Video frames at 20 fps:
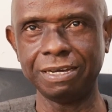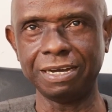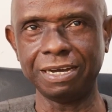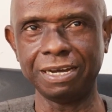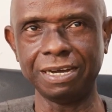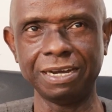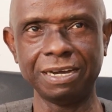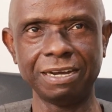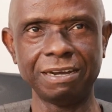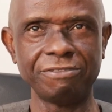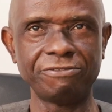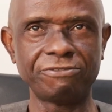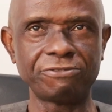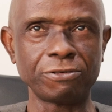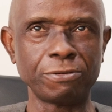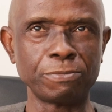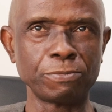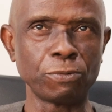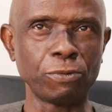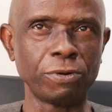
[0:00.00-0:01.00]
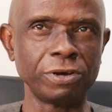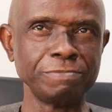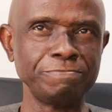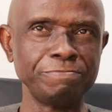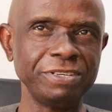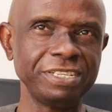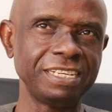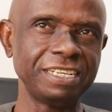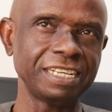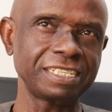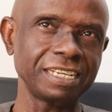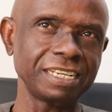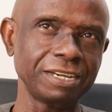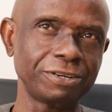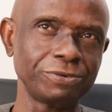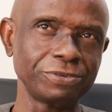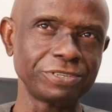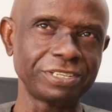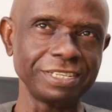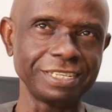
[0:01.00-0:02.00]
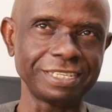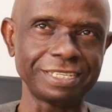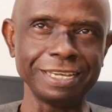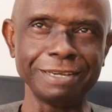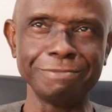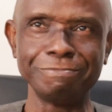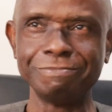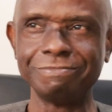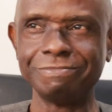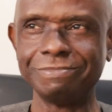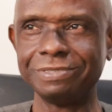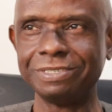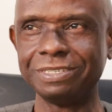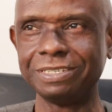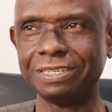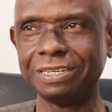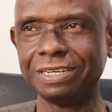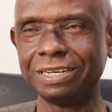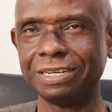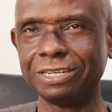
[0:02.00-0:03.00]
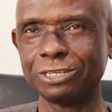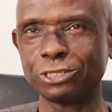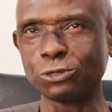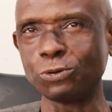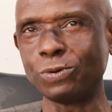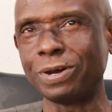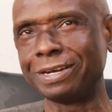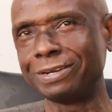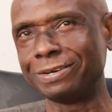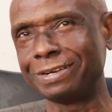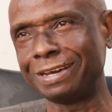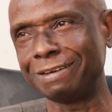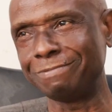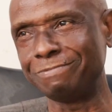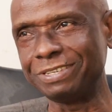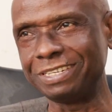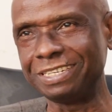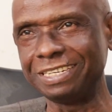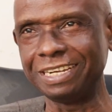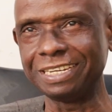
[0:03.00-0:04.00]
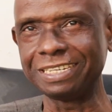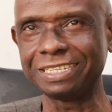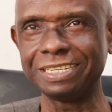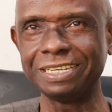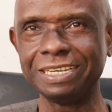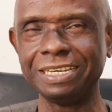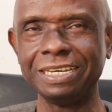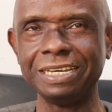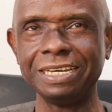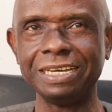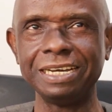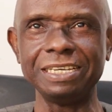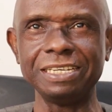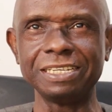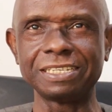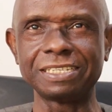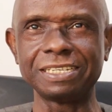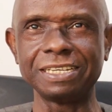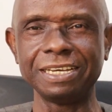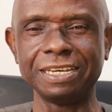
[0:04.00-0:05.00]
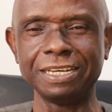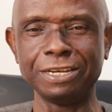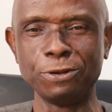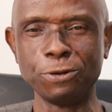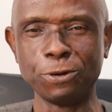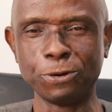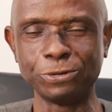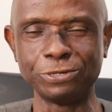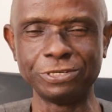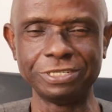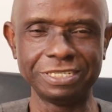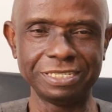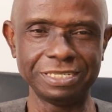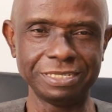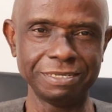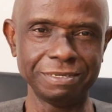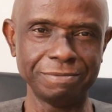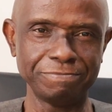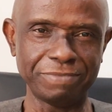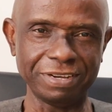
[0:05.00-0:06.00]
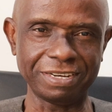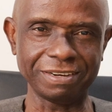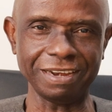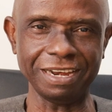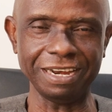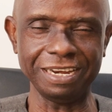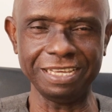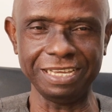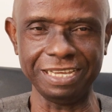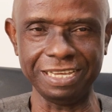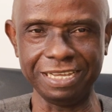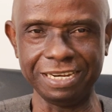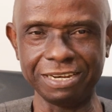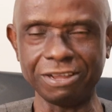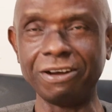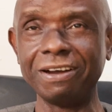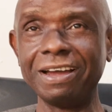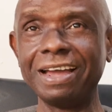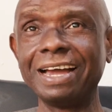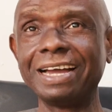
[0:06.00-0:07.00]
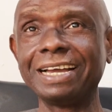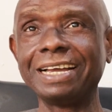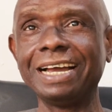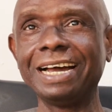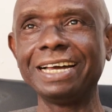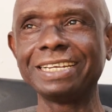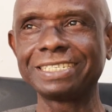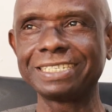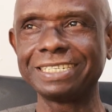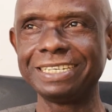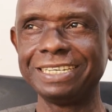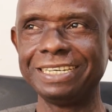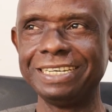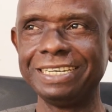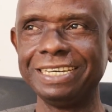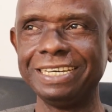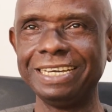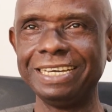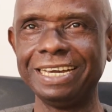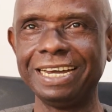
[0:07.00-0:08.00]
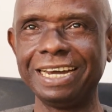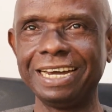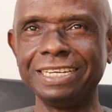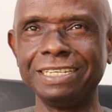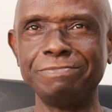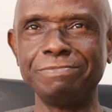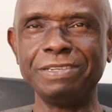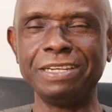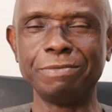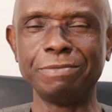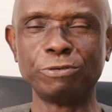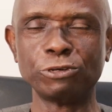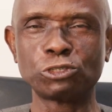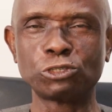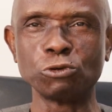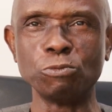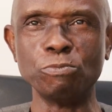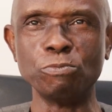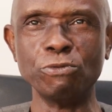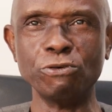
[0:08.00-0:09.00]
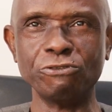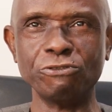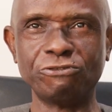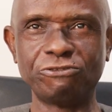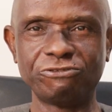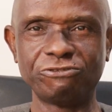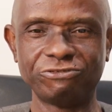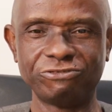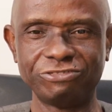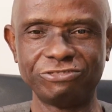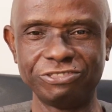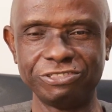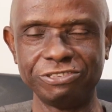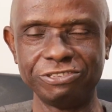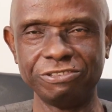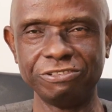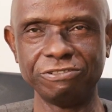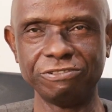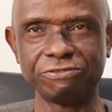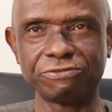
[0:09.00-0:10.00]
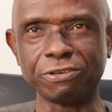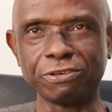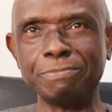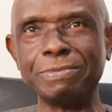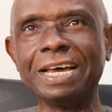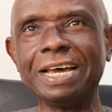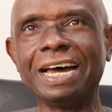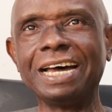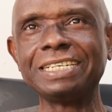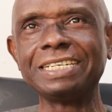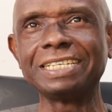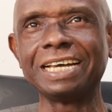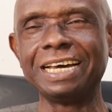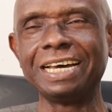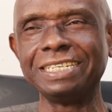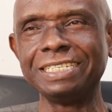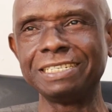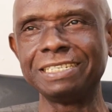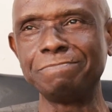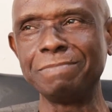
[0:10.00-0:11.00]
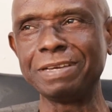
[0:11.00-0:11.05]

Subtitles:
from one business ecosystem to another business. He's known particularly in oil and gas, and he's been able to move from that and is